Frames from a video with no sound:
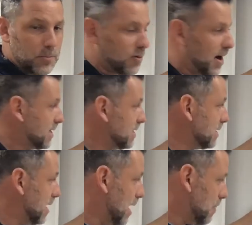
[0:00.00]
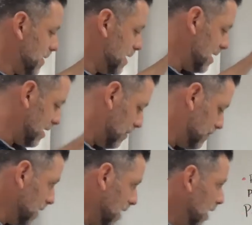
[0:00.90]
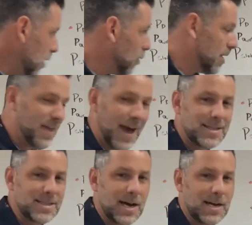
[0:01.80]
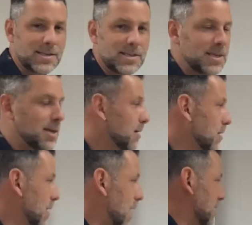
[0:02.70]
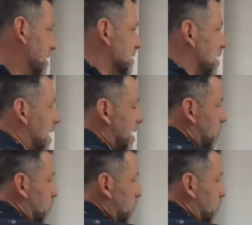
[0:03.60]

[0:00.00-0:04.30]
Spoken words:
price up here. What that does at this higher